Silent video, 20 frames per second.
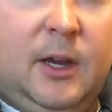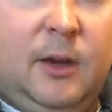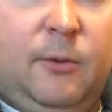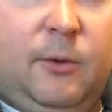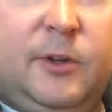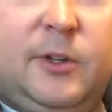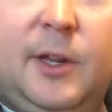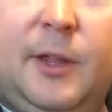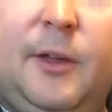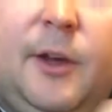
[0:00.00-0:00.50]

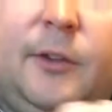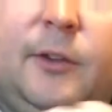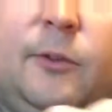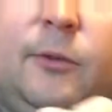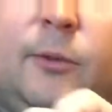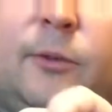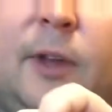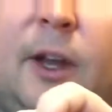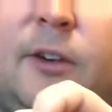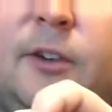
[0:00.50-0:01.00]
Which I thought this
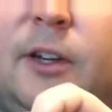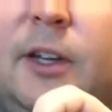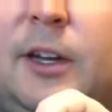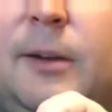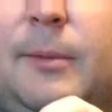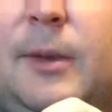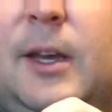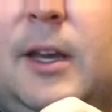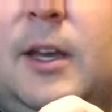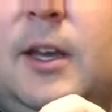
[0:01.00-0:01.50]
was actually going
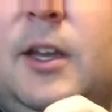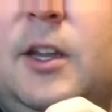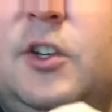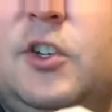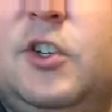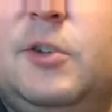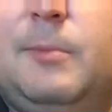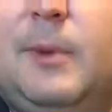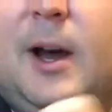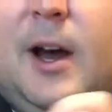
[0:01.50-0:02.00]
to be a
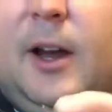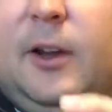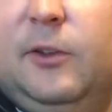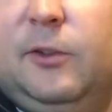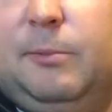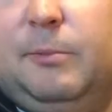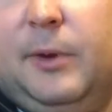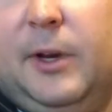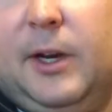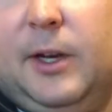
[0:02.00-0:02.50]
hinged
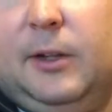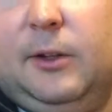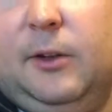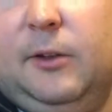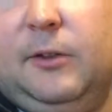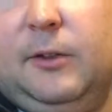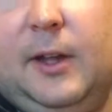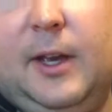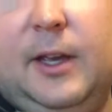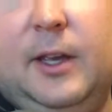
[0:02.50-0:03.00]
box, but it
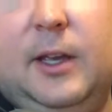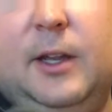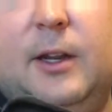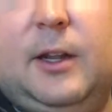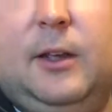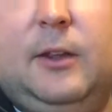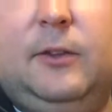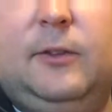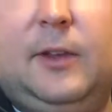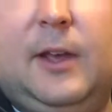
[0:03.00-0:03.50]
looks like it
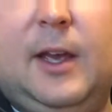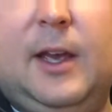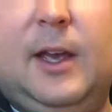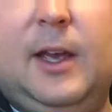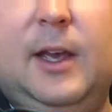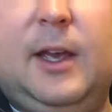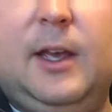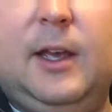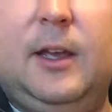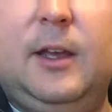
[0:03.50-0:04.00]
is
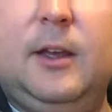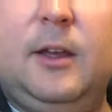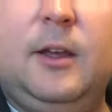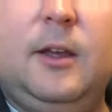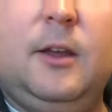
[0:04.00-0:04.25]
a